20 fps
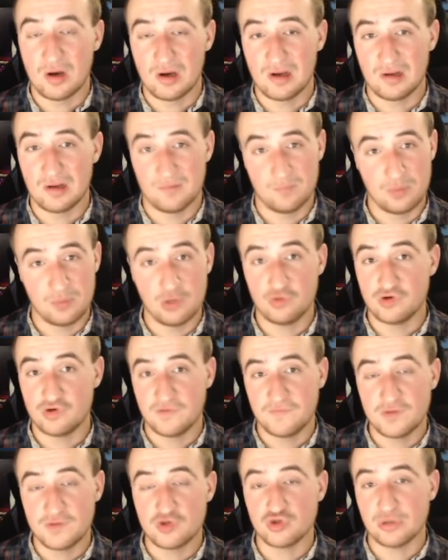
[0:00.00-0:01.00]
build your
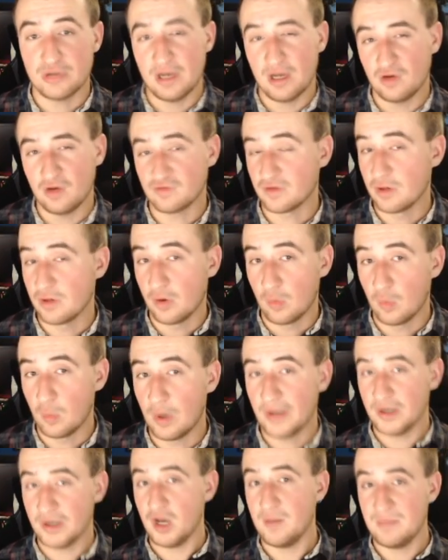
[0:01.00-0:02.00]
future house, why
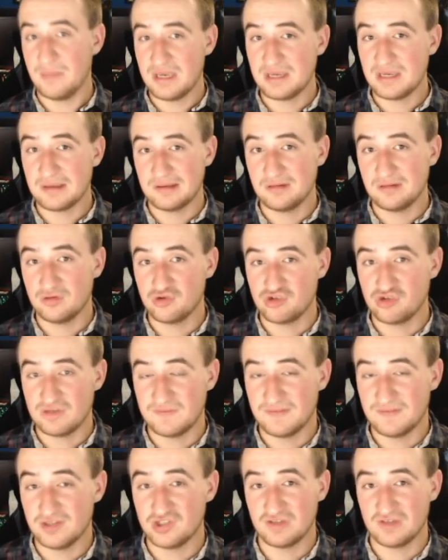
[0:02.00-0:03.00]
not make it energy
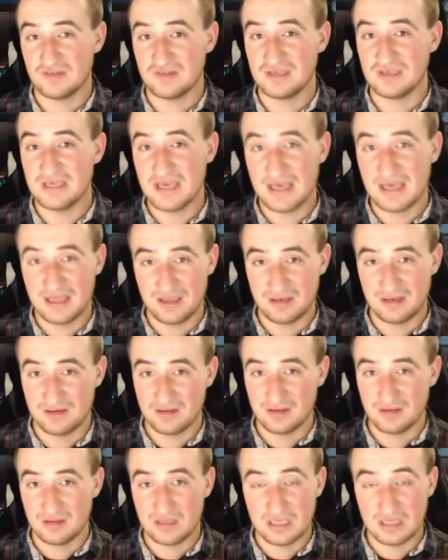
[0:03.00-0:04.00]
efficiency and
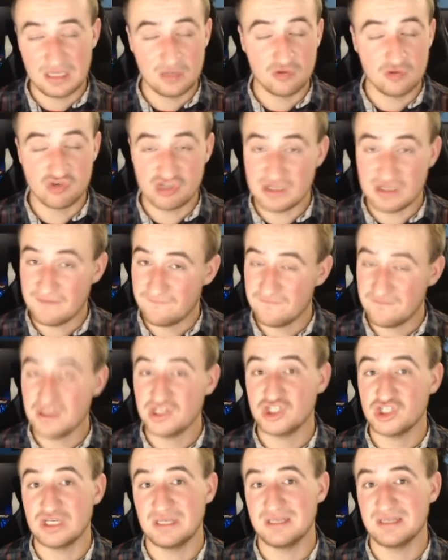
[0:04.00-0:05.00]
energy
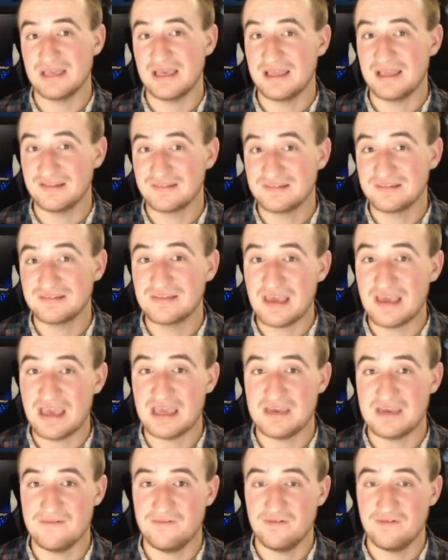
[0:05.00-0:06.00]
efficient and
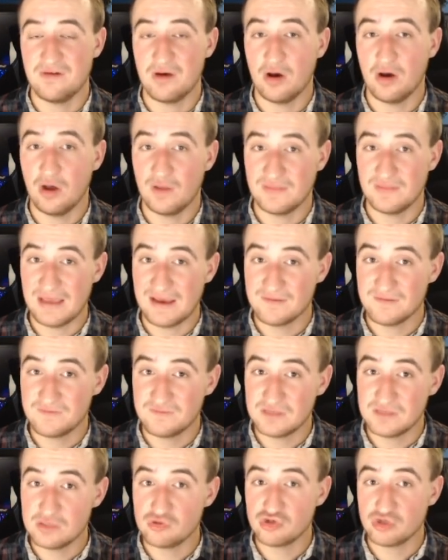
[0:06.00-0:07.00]
save on that
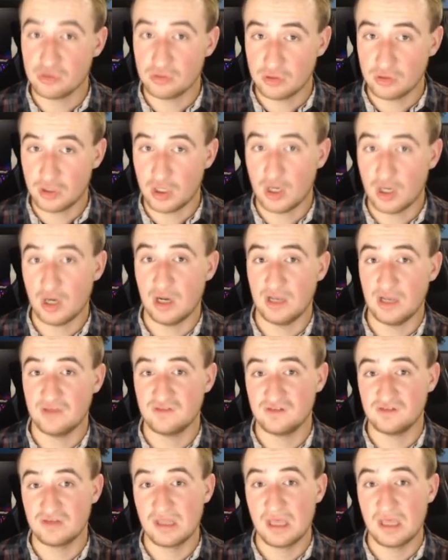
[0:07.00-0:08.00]
future cost
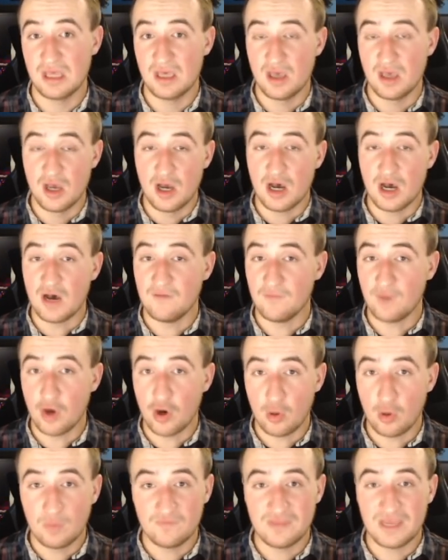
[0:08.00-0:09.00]
of all
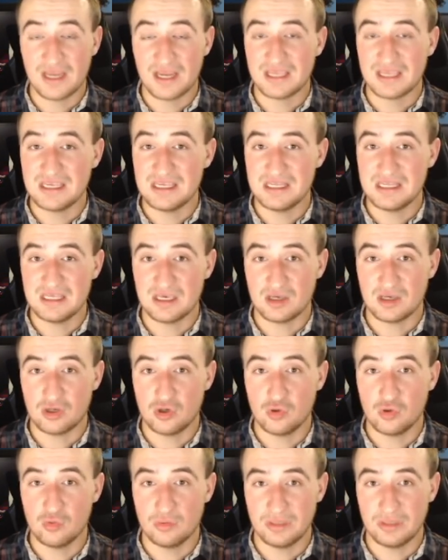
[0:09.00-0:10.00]
of that heating and
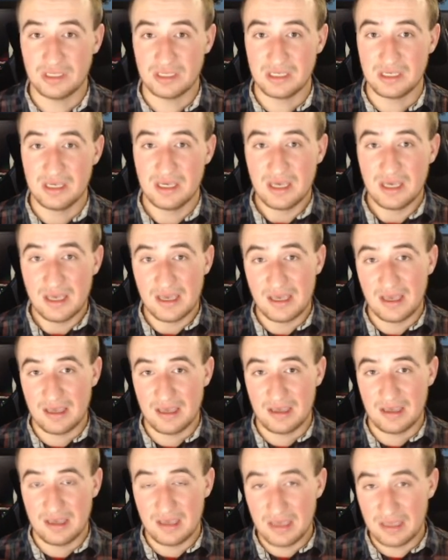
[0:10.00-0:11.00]
cooling
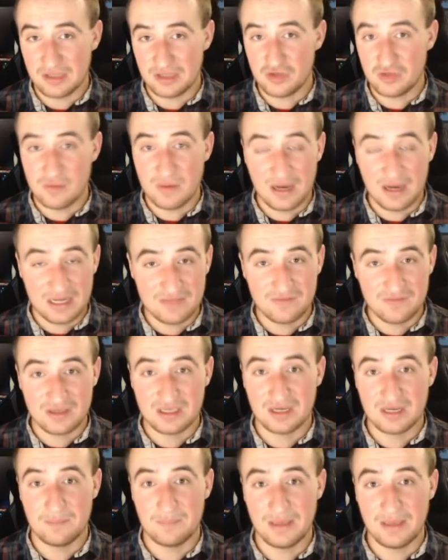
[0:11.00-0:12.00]
and you might even get a
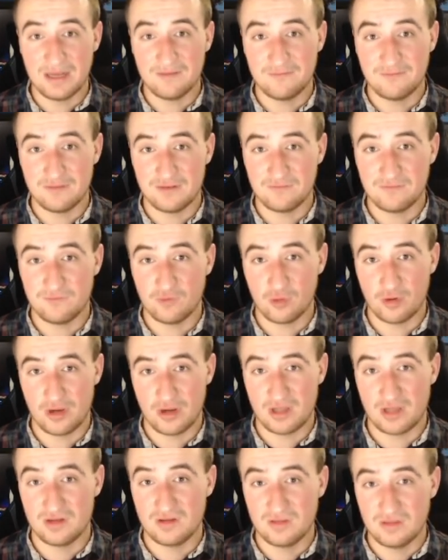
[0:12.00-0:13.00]
benefit for it.
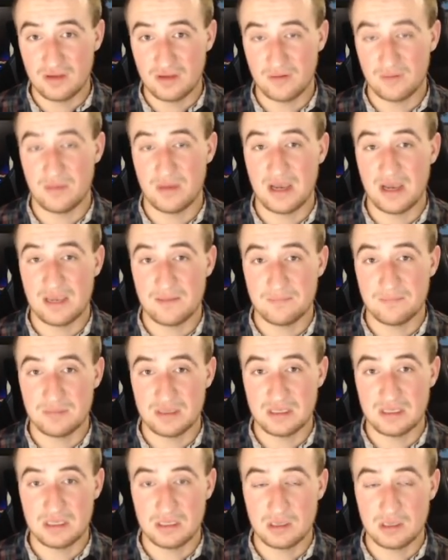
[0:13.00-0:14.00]
There might
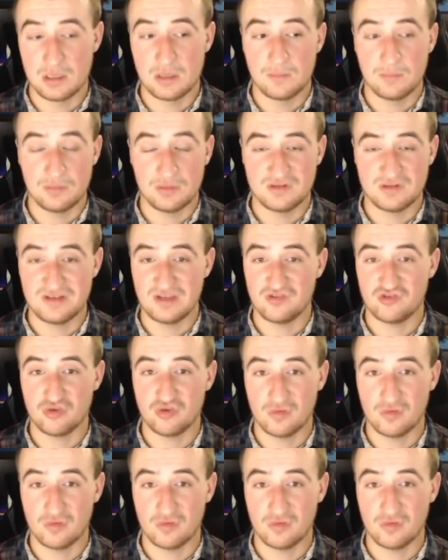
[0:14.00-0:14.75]
be potential